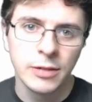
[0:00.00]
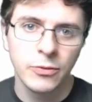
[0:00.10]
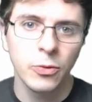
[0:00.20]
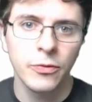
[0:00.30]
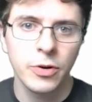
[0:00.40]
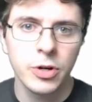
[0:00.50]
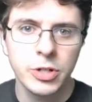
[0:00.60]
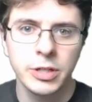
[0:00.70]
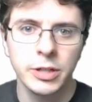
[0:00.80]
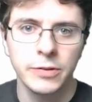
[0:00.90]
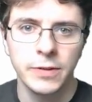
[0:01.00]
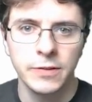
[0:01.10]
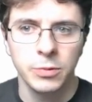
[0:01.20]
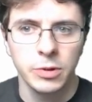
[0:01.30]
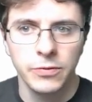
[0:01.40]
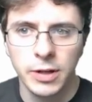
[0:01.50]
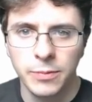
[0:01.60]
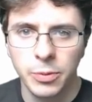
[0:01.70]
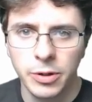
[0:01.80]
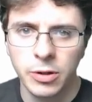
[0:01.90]
for version 5.5.0,
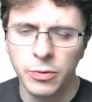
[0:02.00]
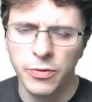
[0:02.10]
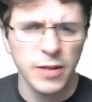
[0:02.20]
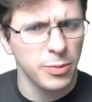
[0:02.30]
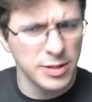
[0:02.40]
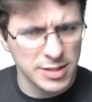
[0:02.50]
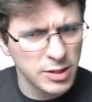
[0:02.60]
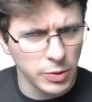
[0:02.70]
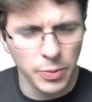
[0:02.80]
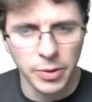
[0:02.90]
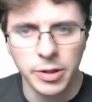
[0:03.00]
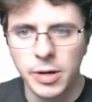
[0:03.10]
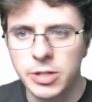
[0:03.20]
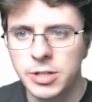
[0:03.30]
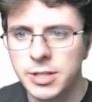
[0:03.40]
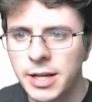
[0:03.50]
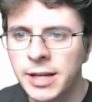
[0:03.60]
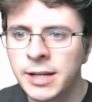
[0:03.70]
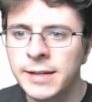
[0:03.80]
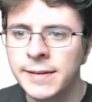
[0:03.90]
5.0.0, I should say.